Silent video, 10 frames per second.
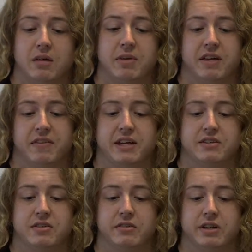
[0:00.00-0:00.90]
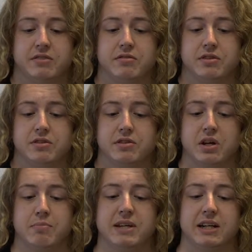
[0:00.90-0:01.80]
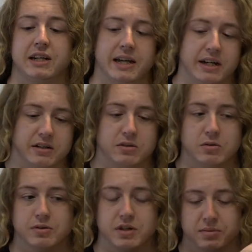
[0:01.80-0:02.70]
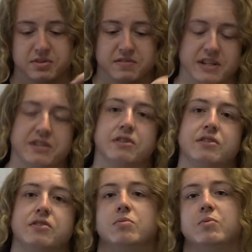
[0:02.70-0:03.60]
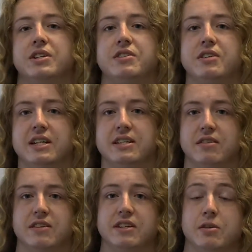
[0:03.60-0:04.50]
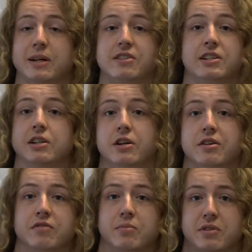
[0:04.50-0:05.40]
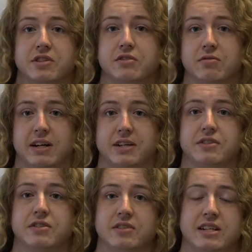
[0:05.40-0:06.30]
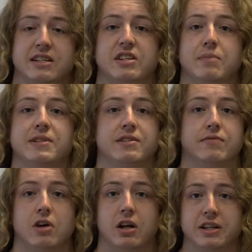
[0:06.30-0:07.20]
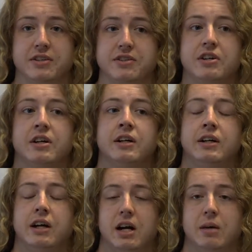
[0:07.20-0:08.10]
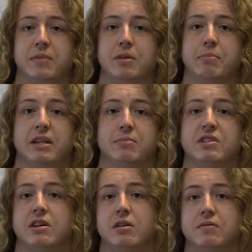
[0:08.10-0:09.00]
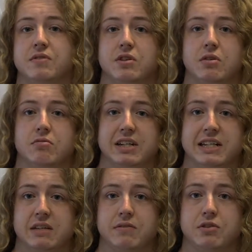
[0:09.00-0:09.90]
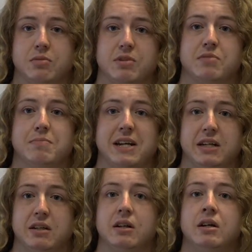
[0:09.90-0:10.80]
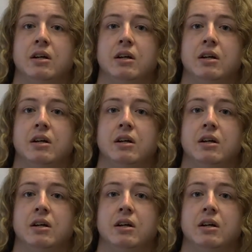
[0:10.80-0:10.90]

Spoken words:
and then to introduce a middle layer called observations, which is the things that you actually learn from those interactions, little snippets of knowledge that by themselves don't really give you too much meaning,